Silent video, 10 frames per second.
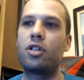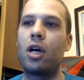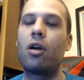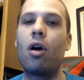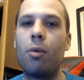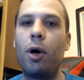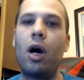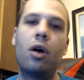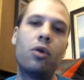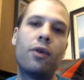
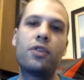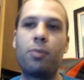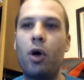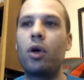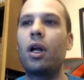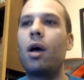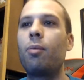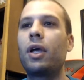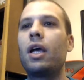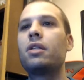Harbaugh, who have spoken
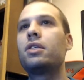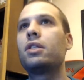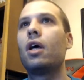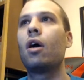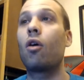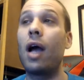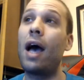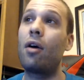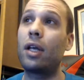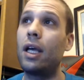up against or
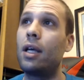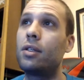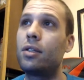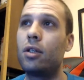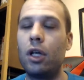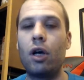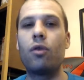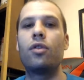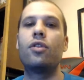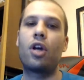out against, you know,
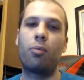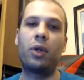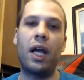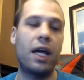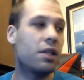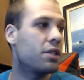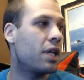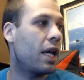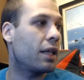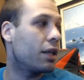their plans,
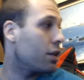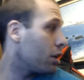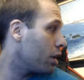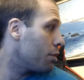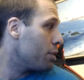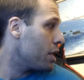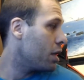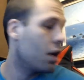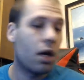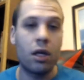saying that they're going to be,
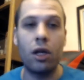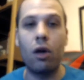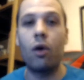you know,